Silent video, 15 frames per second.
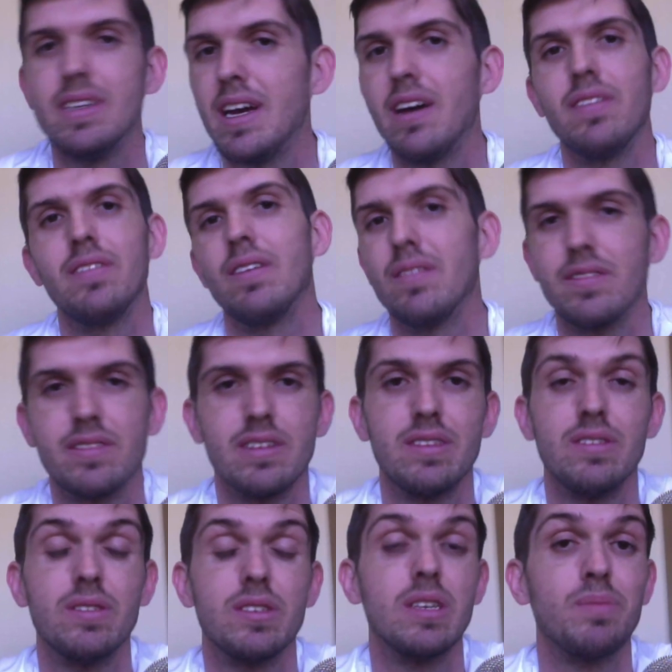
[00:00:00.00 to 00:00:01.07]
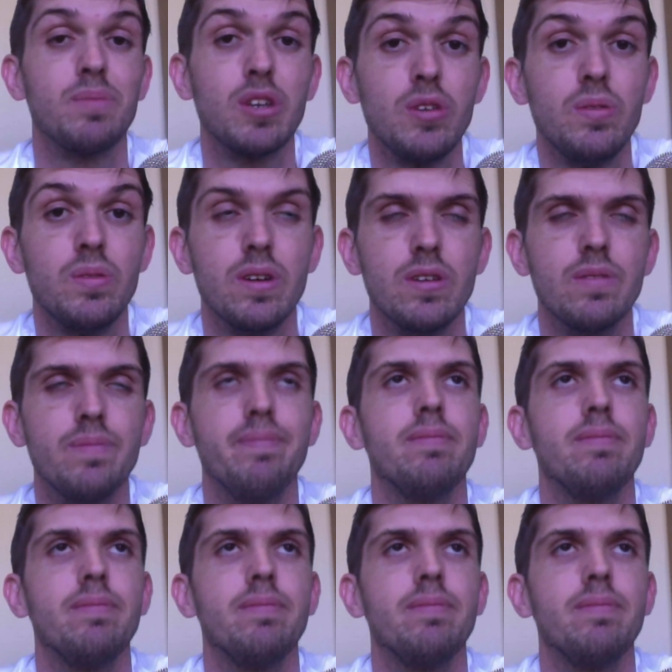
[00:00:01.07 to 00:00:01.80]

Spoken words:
and now that all of a sudden there's some guru.